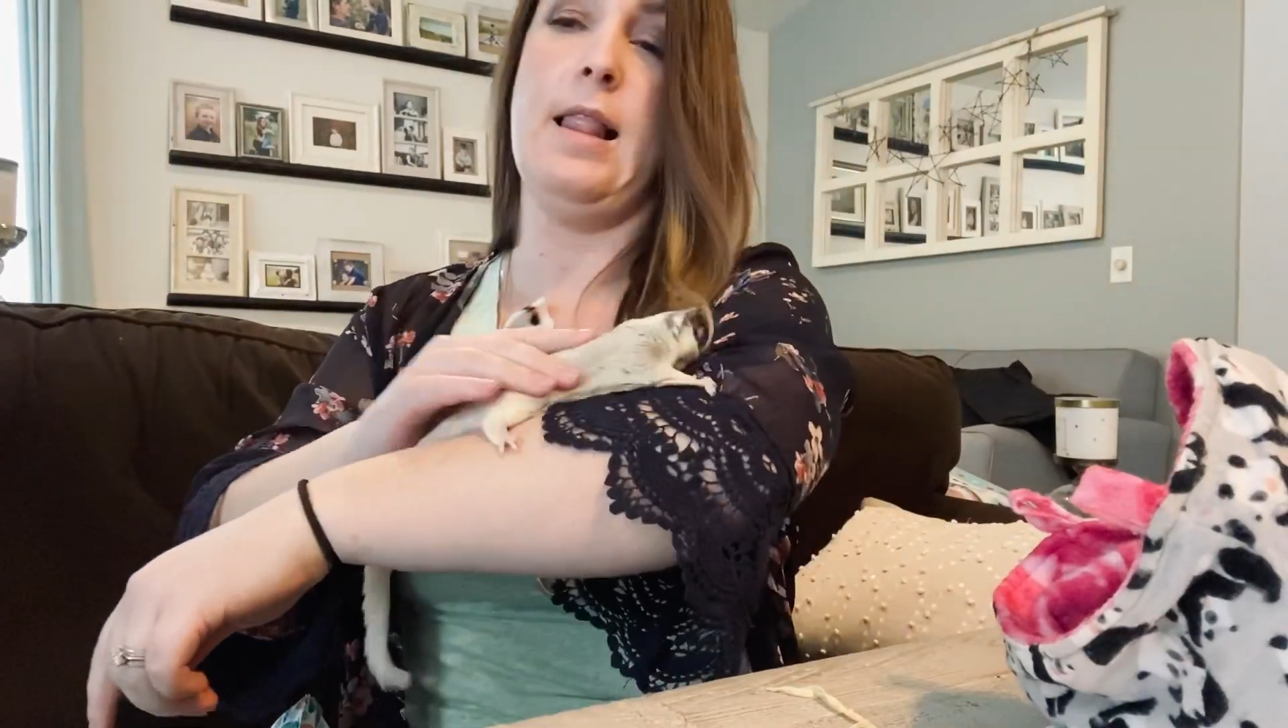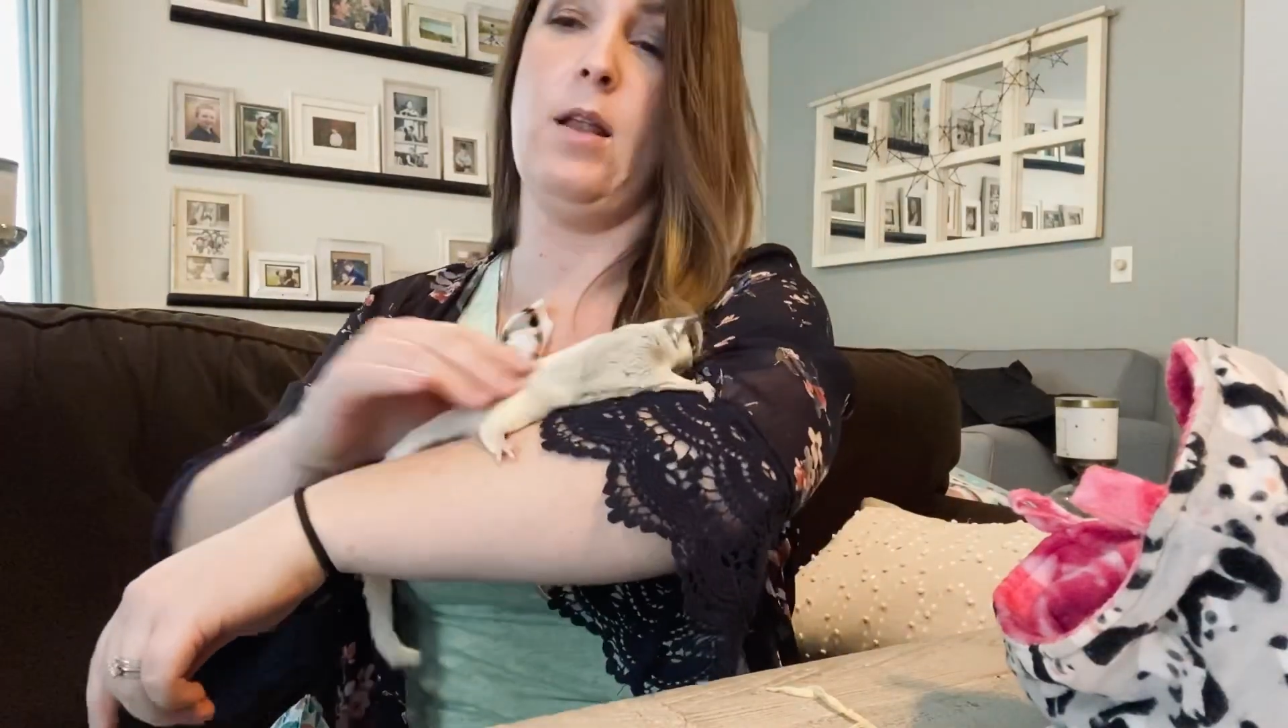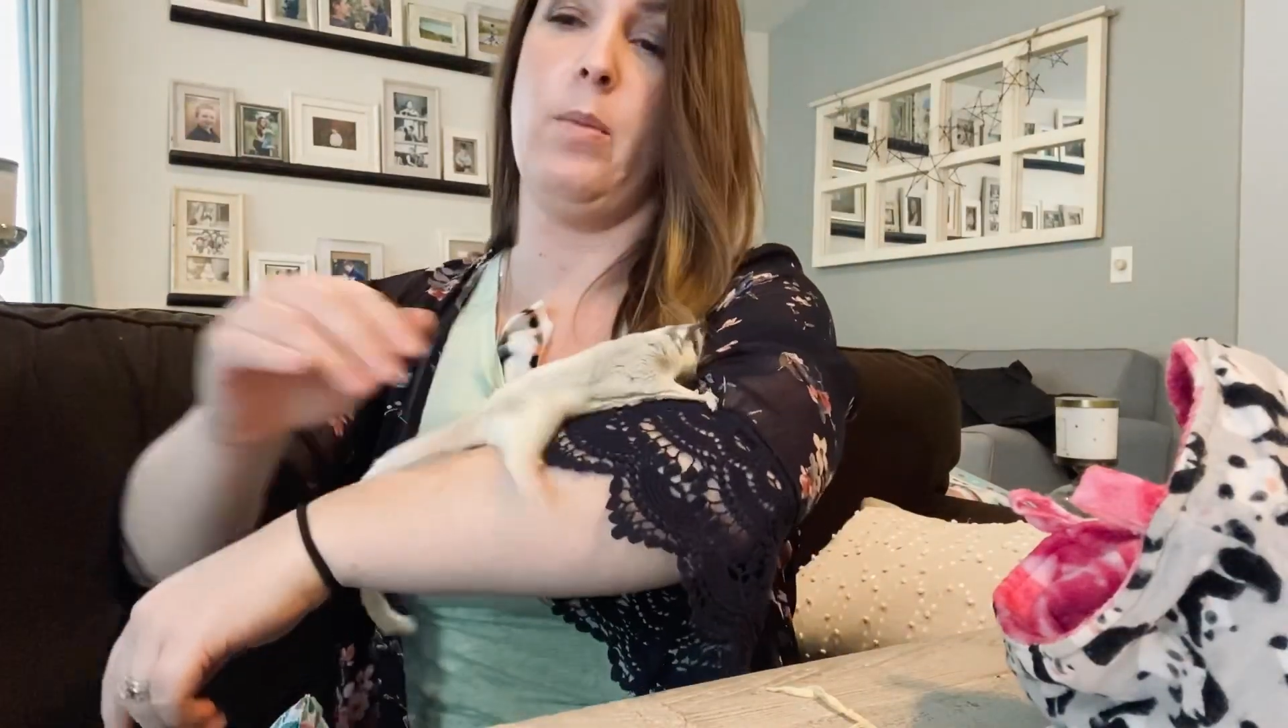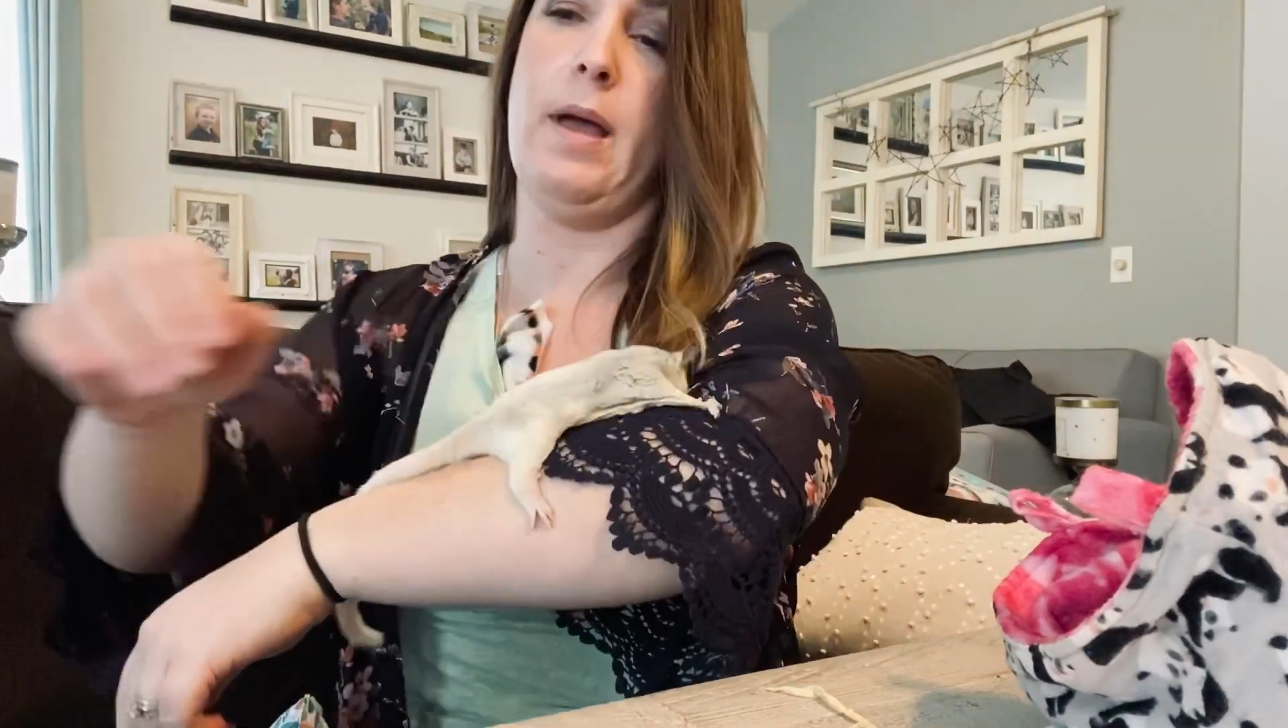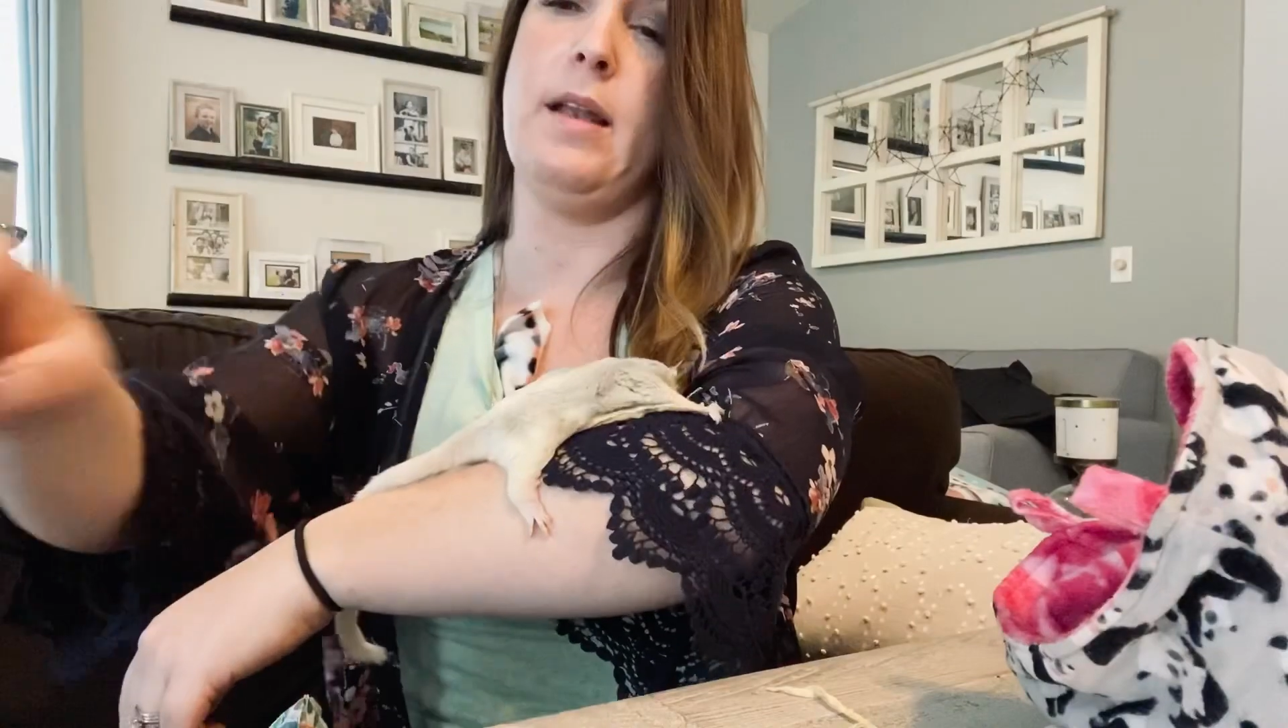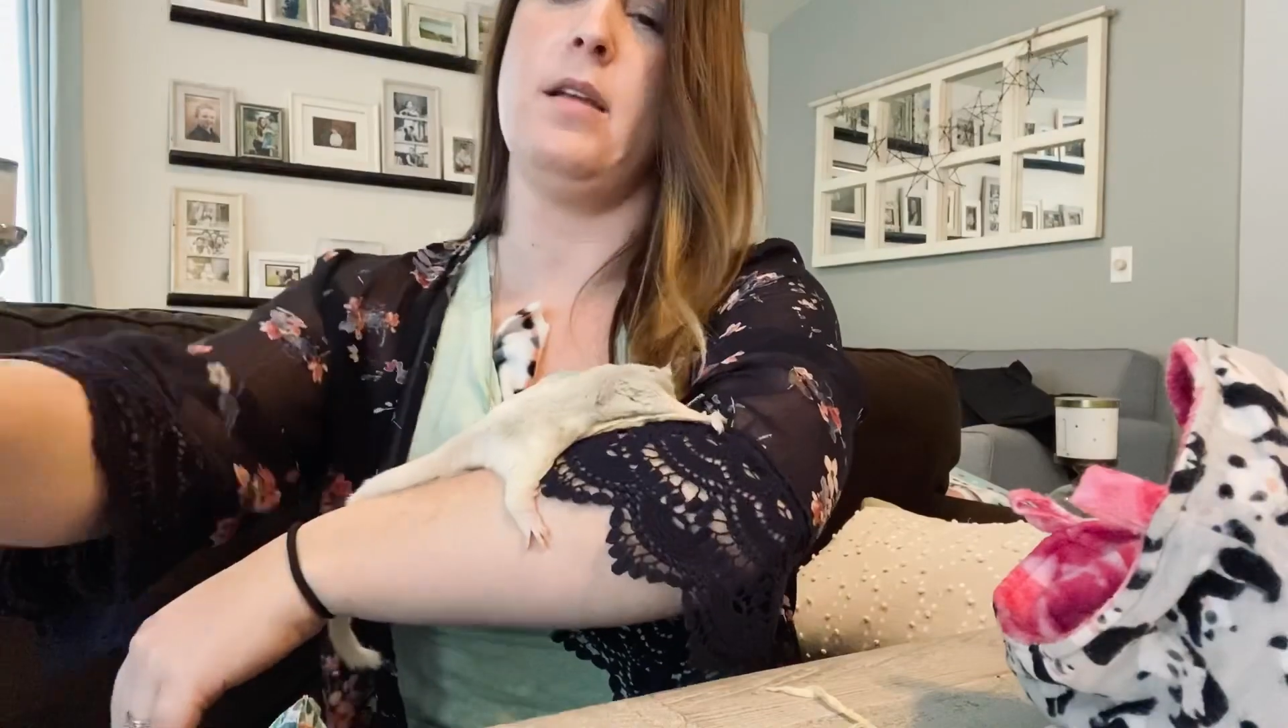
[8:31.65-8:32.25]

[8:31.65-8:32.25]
little bit.